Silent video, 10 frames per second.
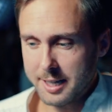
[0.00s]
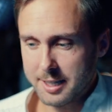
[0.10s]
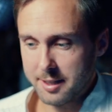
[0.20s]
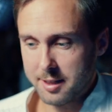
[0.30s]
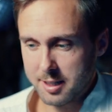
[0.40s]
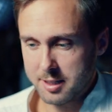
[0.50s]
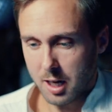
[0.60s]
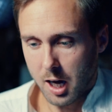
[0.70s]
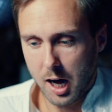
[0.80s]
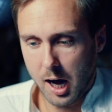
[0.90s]
get this,
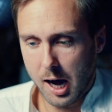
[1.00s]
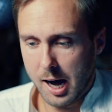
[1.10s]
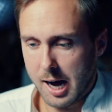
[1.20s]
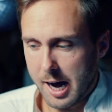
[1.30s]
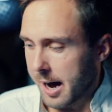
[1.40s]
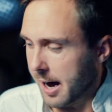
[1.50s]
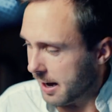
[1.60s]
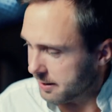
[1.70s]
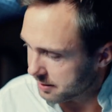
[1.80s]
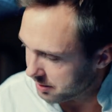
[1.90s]

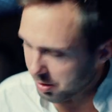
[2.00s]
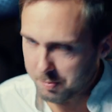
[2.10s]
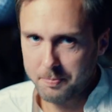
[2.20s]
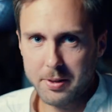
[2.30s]
no,